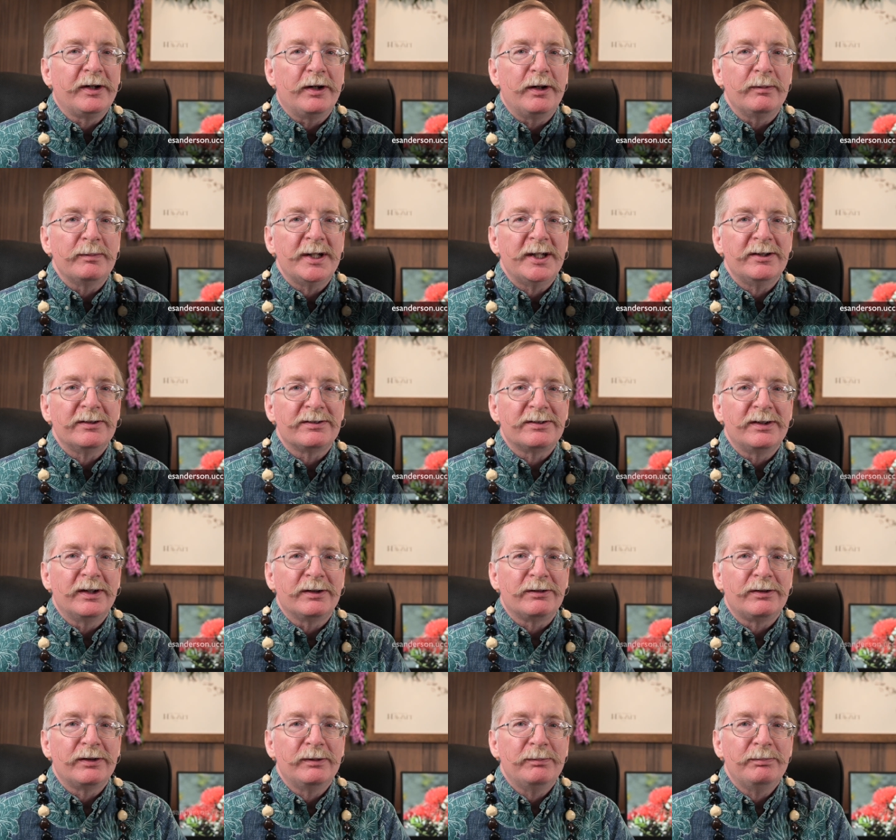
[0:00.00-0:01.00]
comments
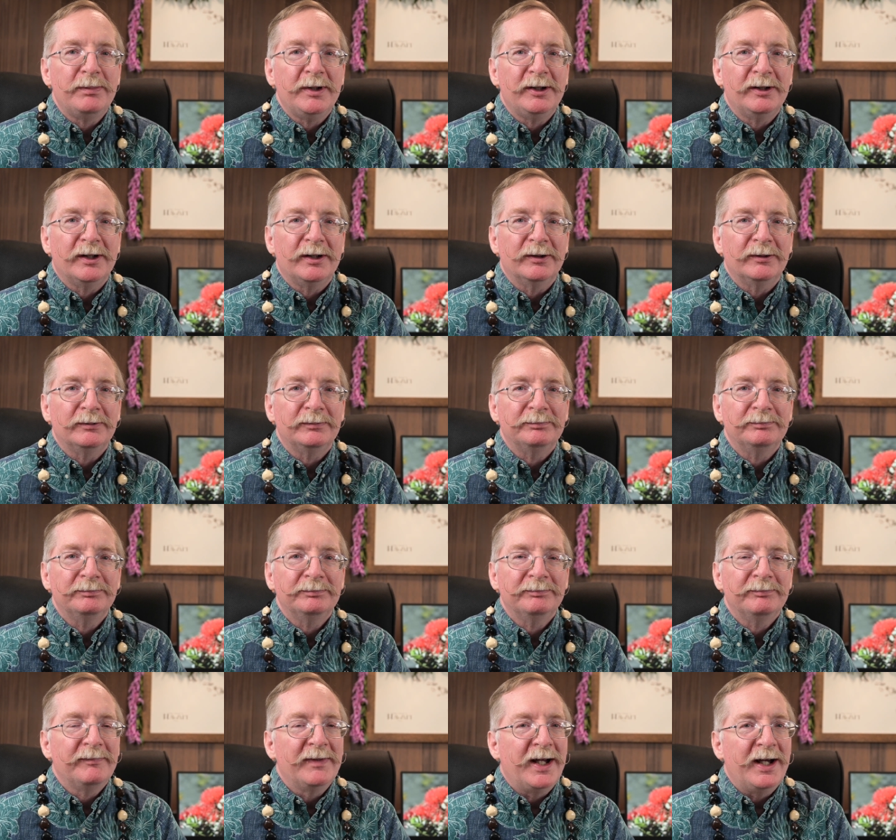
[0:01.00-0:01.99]
section below.
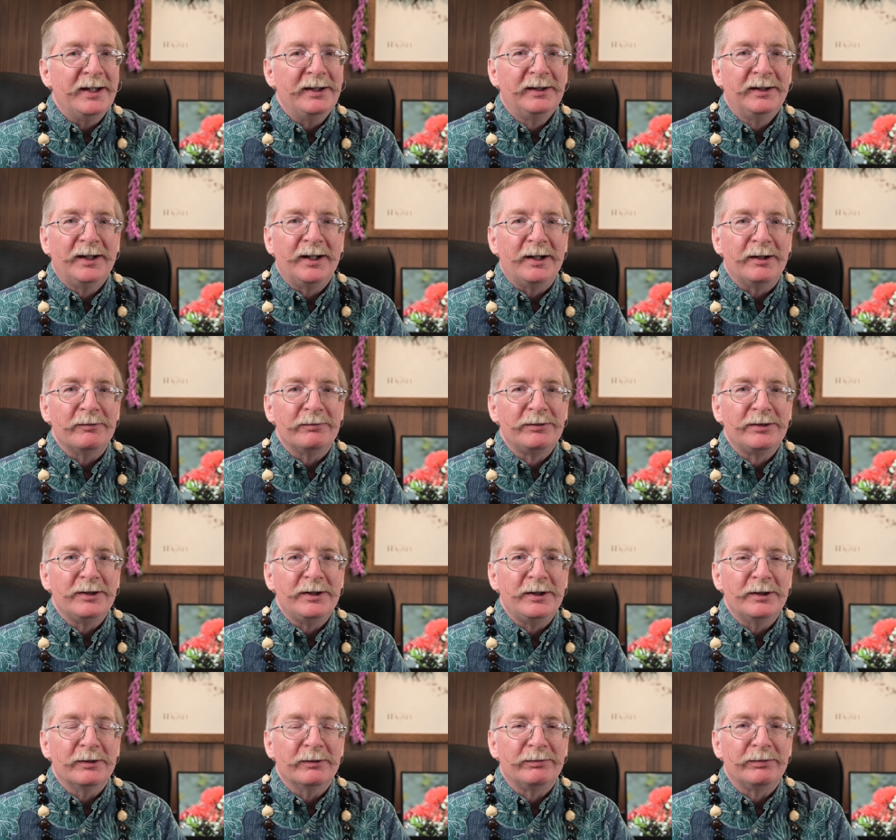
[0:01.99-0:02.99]
I'd love to
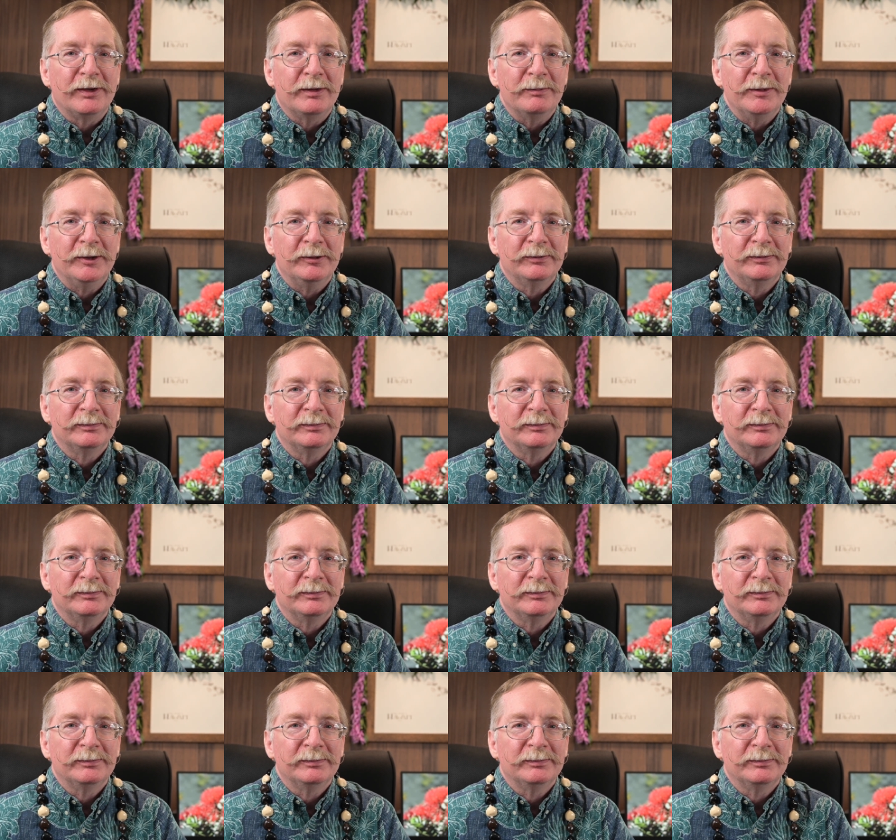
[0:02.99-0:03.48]
hear from you.